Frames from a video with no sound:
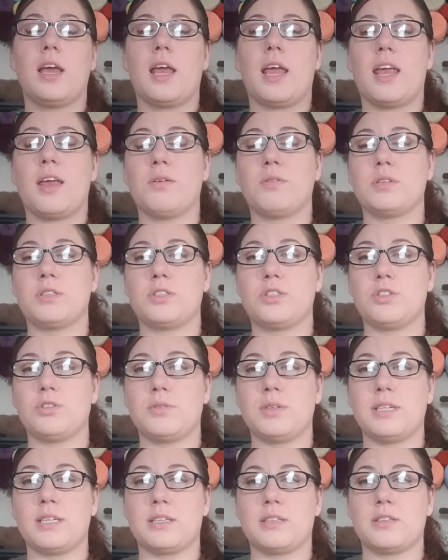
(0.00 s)
it was
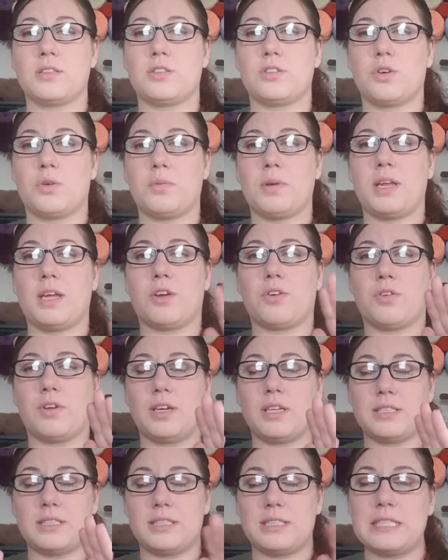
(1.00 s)
doing so many
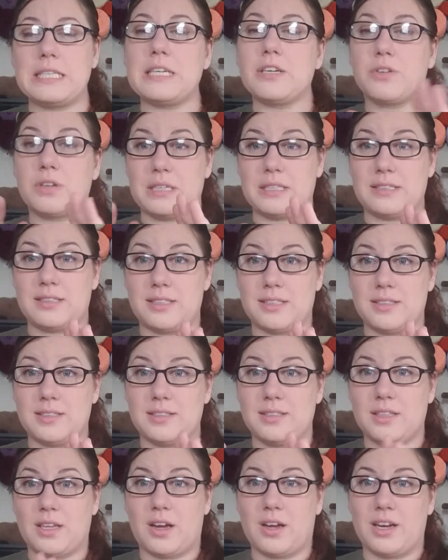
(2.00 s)

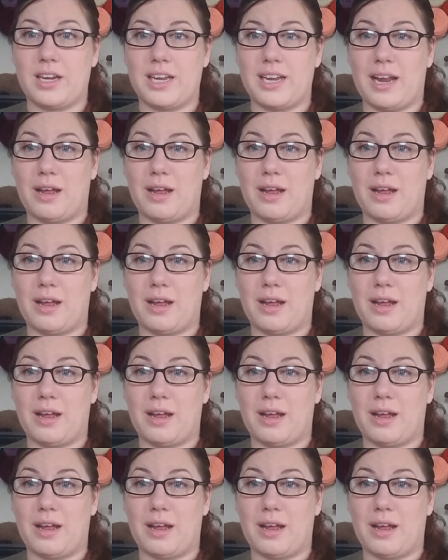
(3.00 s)
decreases on it.